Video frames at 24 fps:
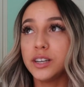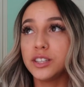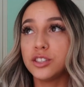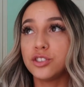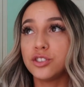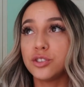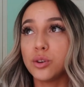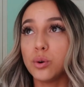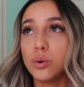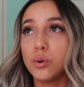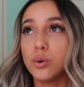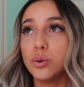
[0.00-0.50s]
it's
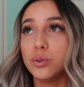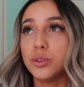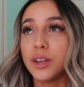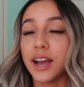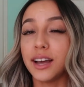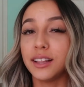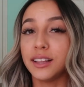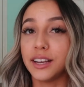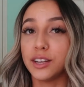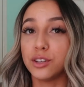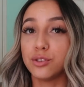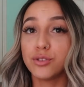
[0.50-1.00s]
sold
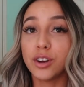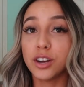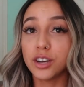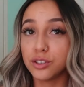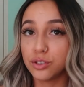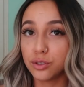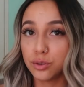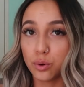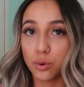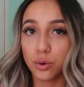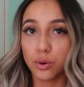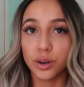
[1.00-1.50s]
at like
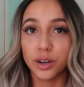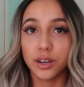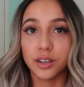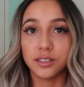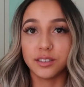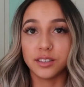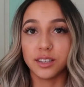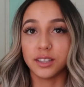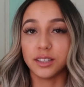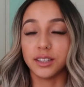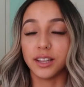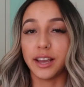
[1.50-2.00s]

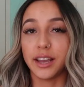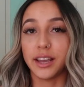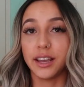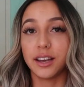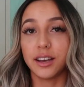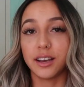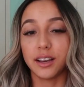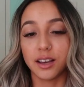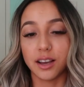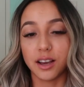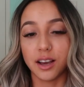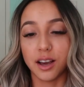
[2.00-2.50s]
drugstores and
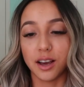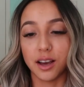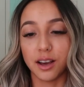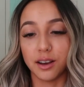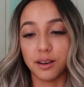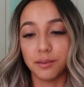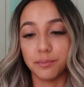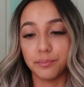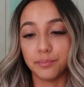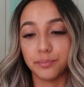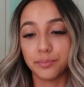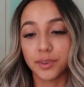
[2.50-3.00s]
like
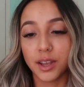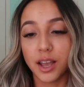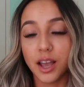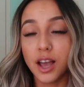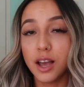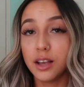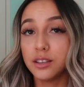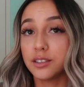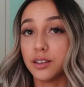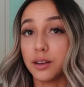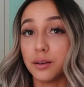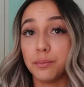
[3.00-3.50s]
um,
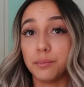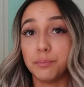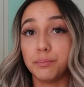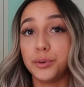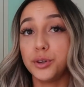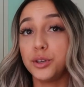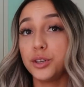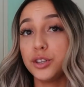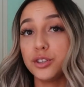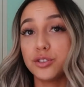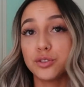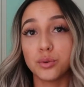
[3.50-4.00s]
some
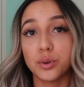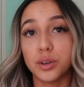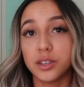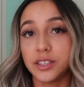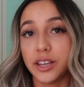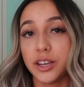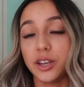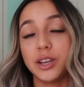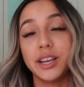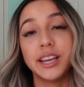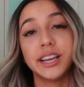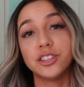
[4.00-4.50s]
beauty stores
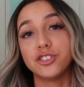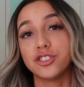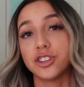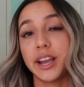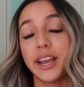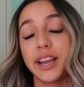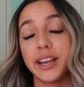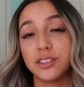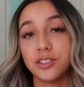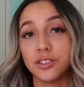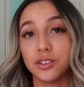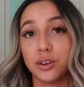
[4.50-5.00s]
that you can get your
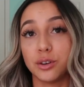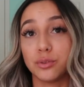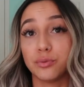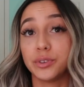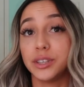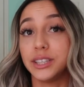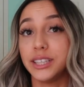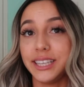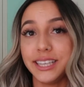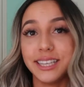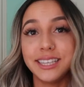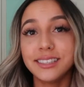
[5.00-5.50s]
hands on
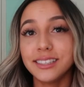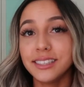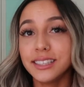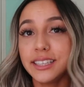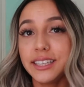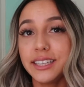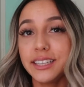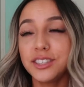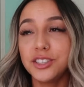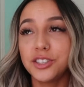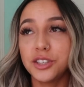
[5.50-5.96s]
really easily.